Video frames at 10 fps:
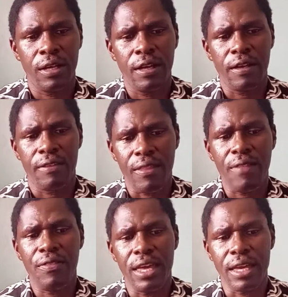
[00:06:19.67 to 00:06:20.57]
The other
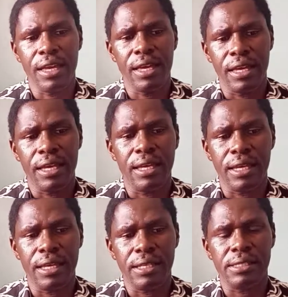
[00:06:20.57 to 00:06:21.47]
thing
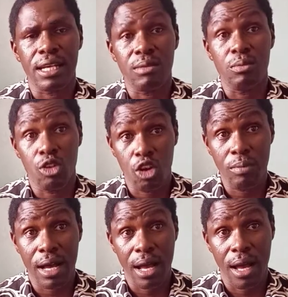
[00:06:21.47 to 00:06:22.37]
is that
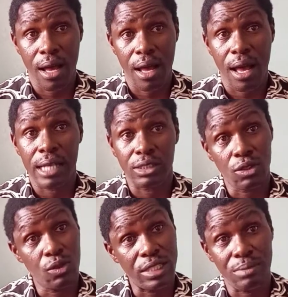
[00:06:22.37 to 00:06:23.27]
Bungoma has
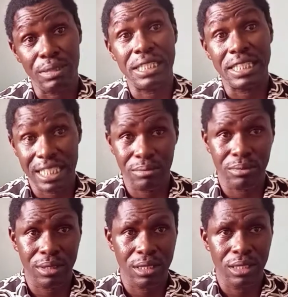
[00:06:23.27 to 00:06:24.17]
always been deemed
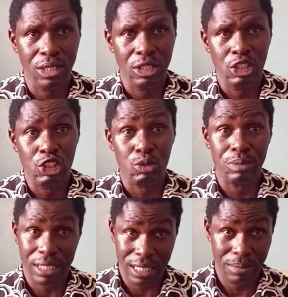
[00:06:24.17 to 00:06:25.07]
to be
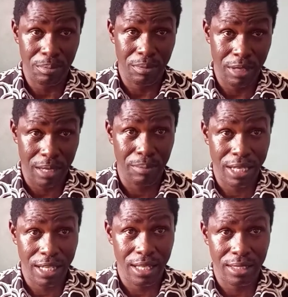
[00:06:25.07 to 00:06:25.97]

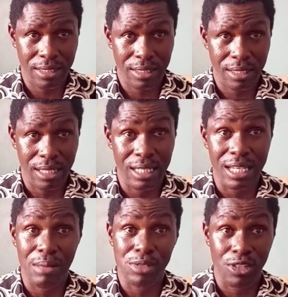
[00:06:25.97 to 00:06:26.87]
rebellious in
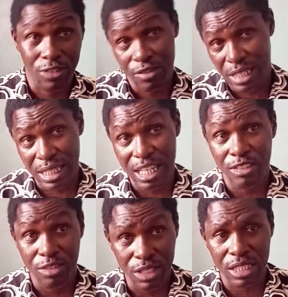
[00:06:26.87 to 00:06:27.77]
terms of even their
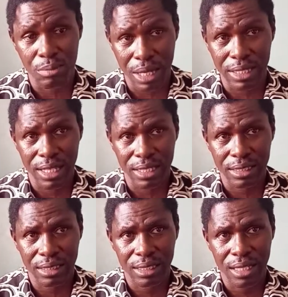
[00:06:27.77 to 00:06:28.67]
voting patterns.